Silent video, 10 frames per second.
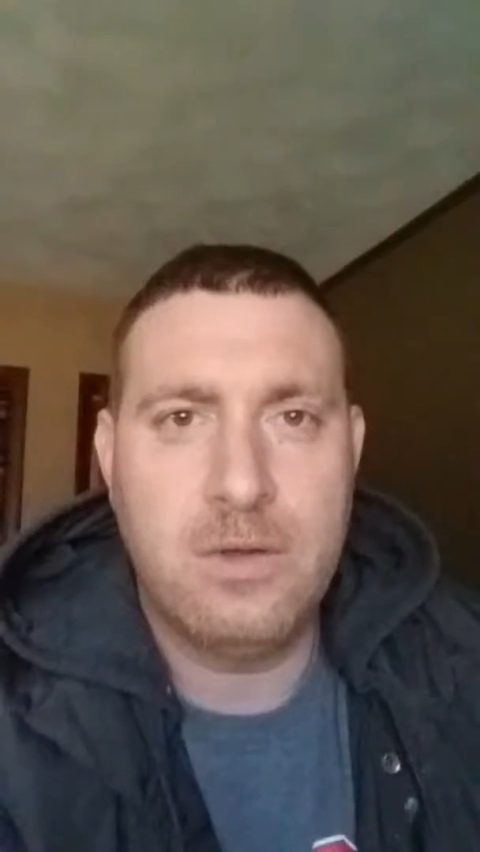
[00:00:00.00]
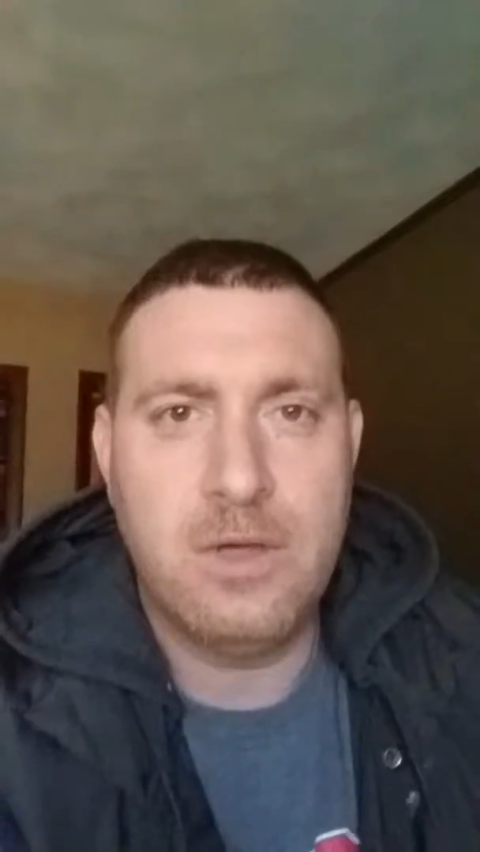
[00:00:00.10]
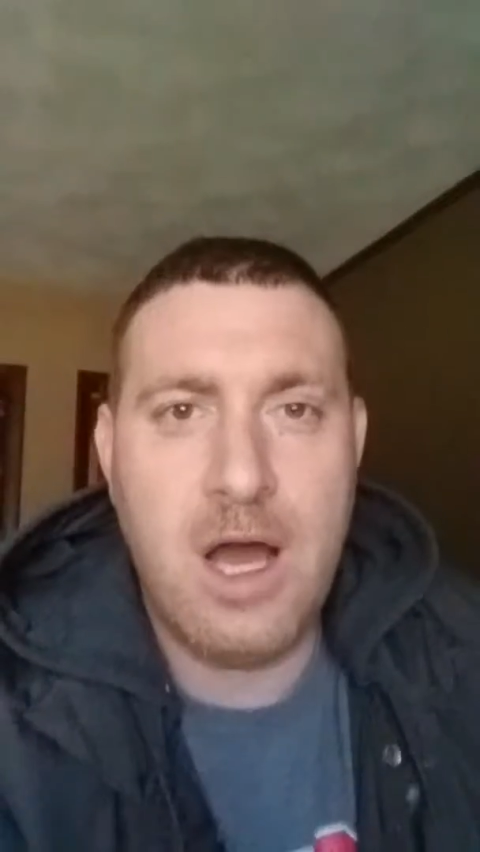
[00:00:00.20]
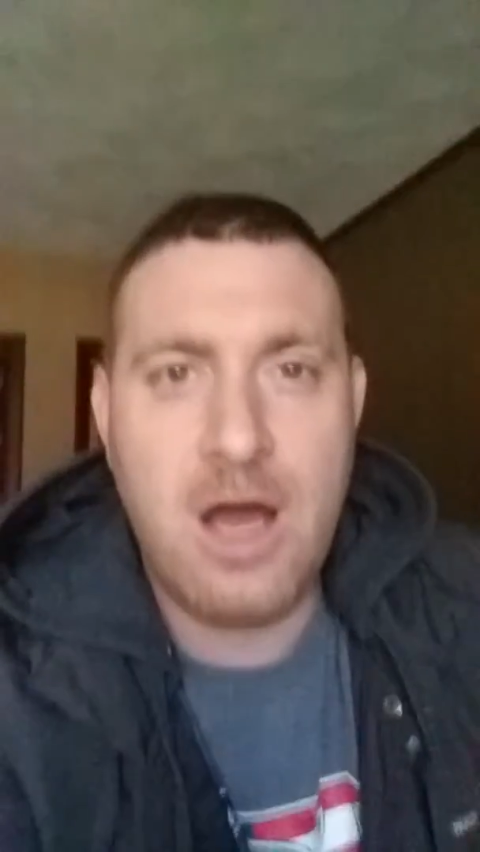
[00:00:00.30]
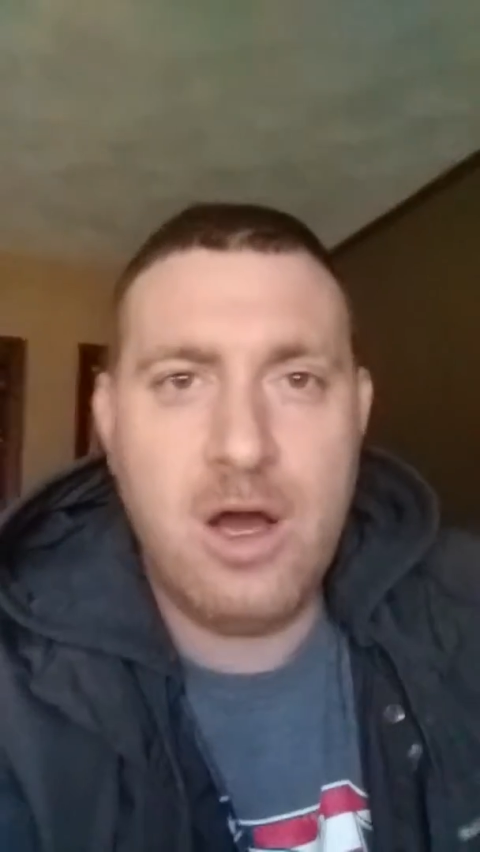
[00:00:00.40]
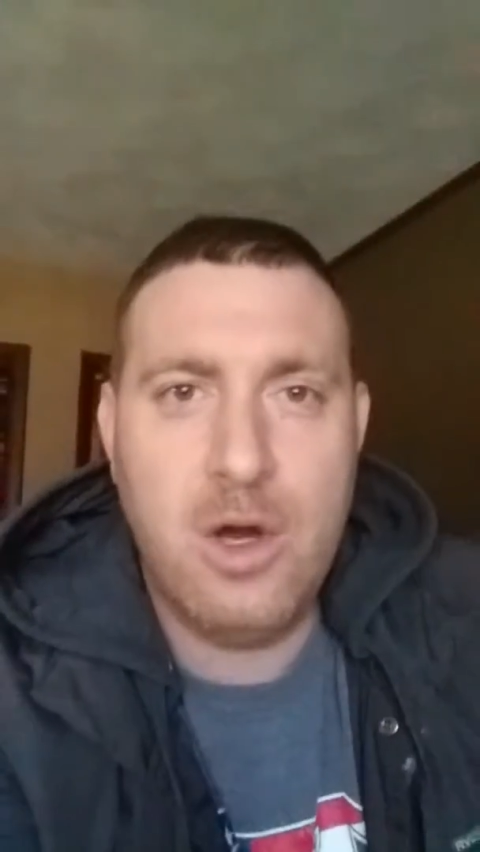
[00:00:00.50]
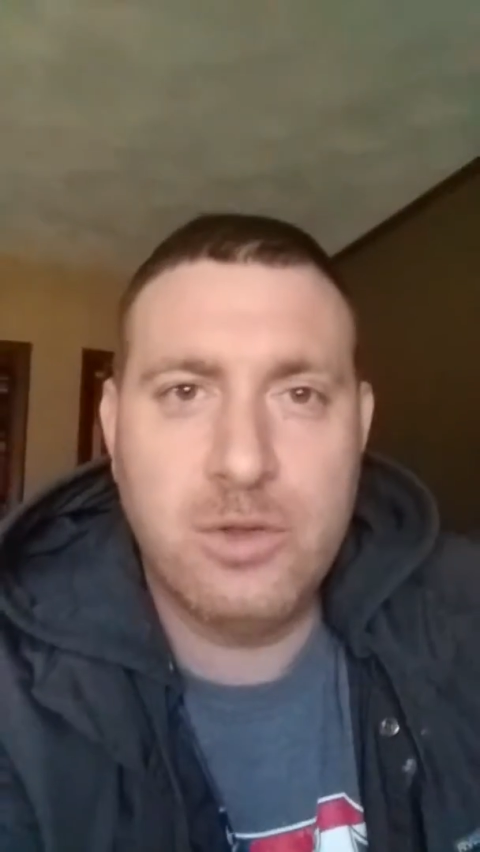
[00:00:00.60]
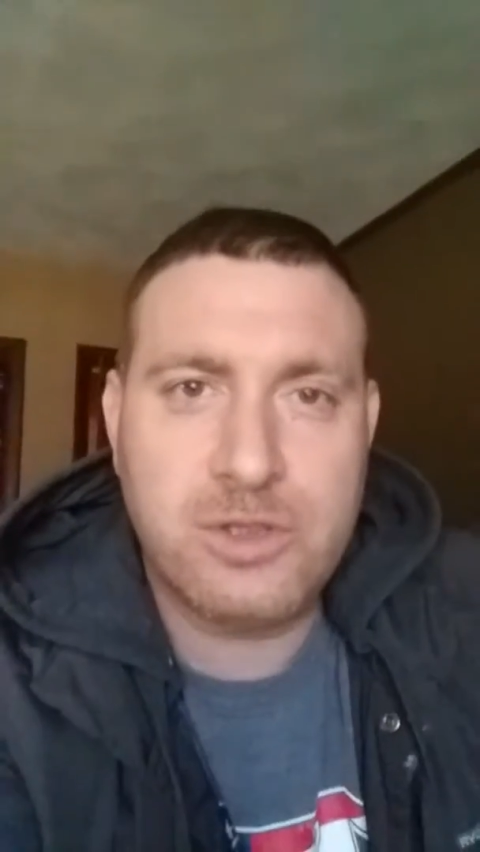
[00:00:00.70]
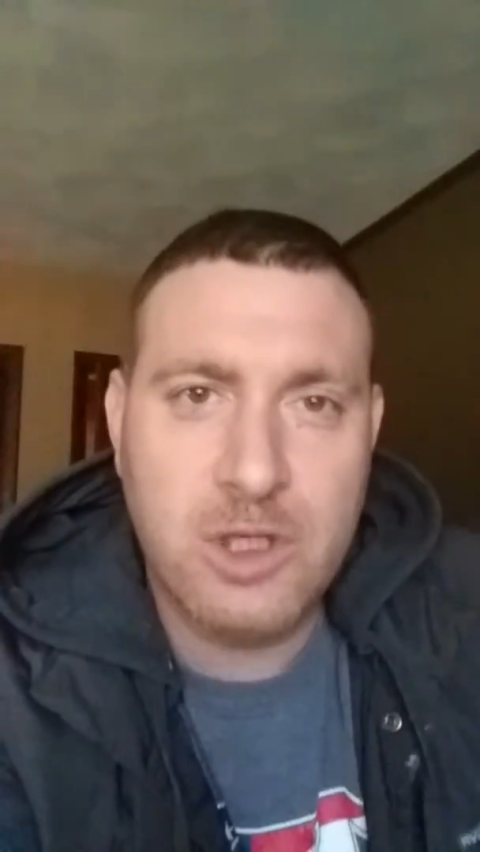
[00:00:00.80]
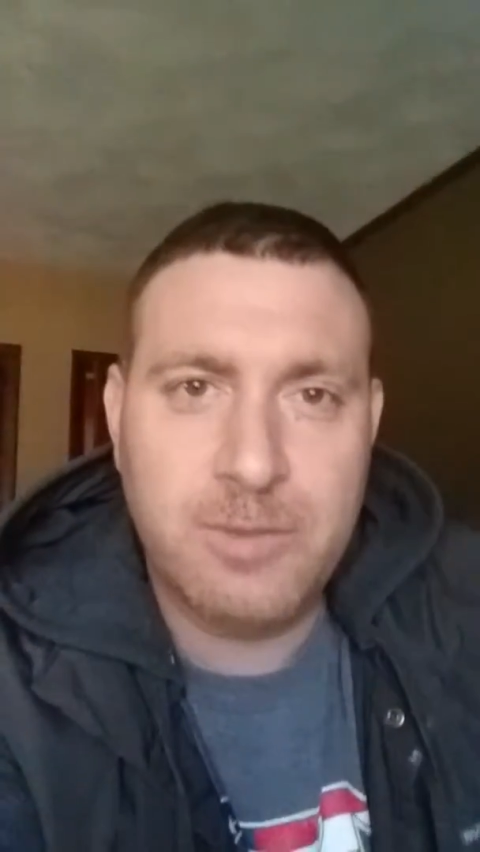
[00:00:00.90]

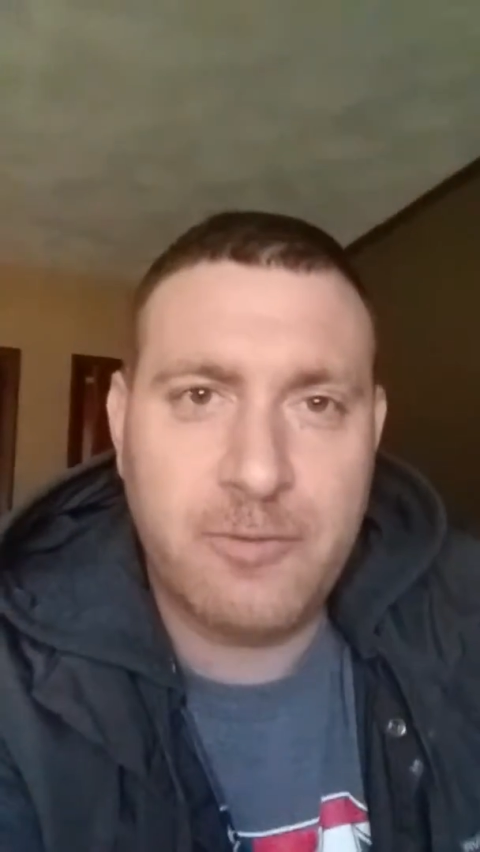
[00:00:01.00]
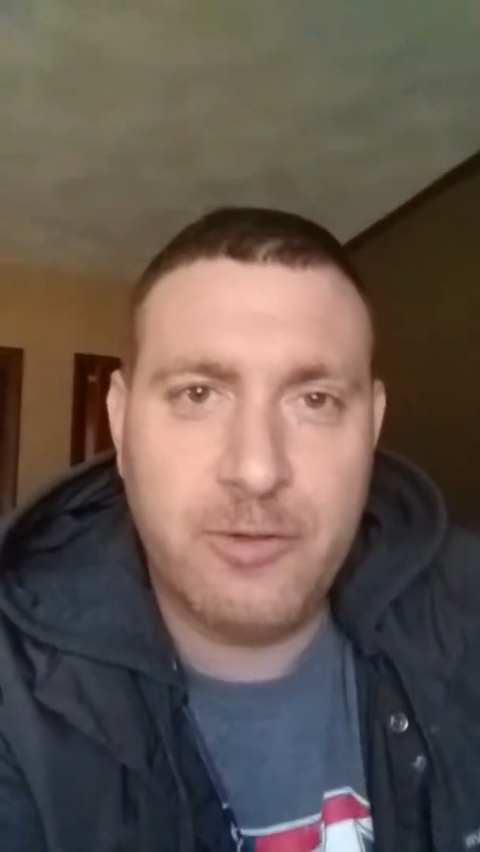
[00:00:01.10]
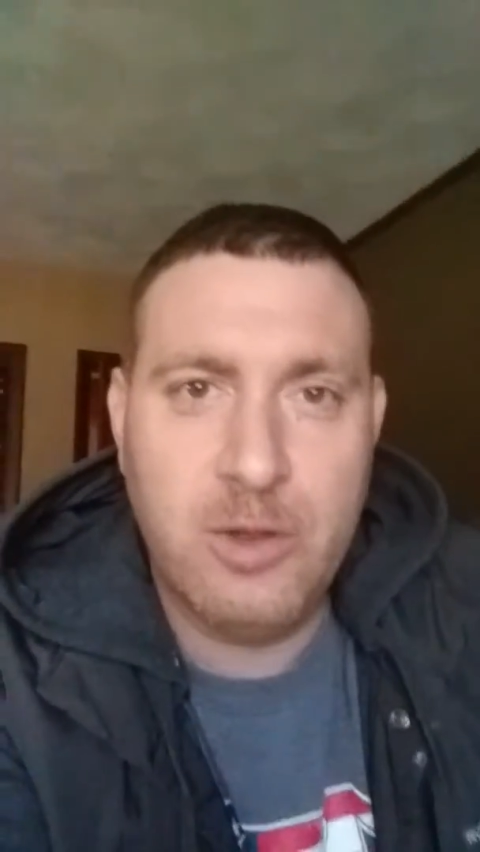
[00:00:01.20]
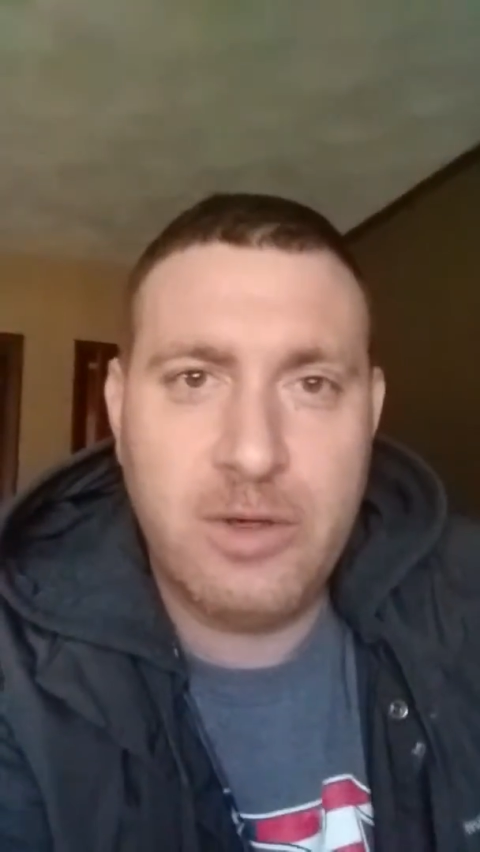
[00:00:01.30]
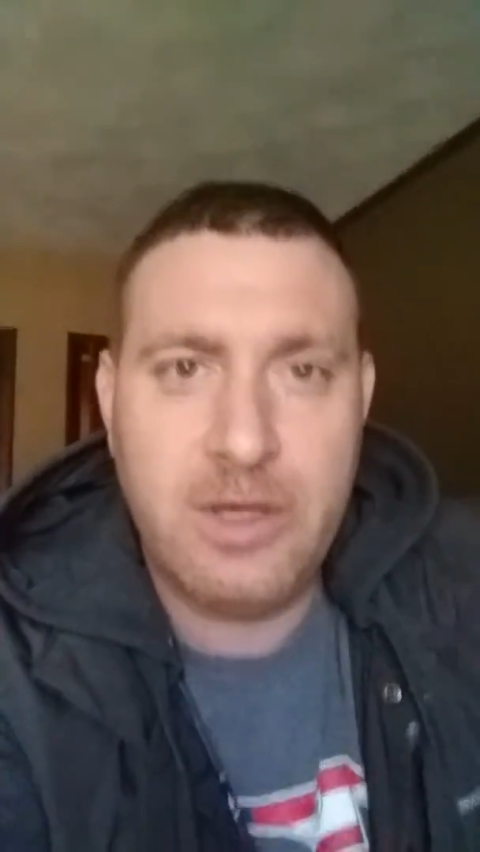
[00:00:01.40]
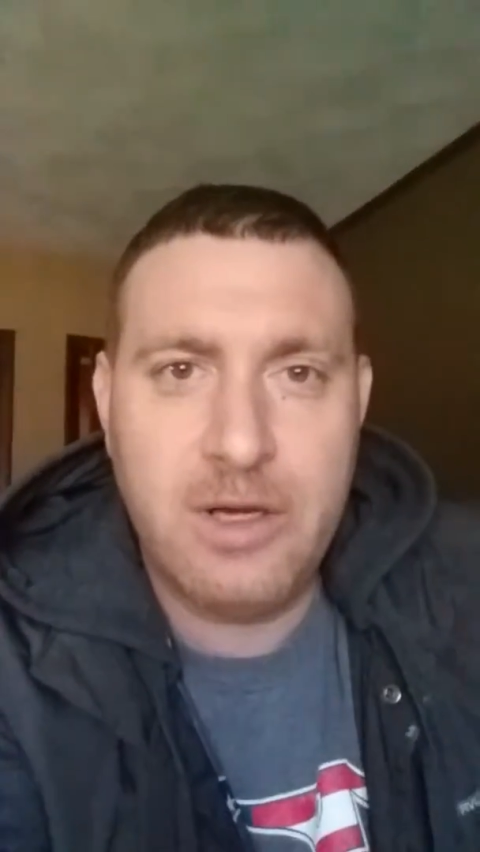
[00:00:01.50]
Oh, super fluid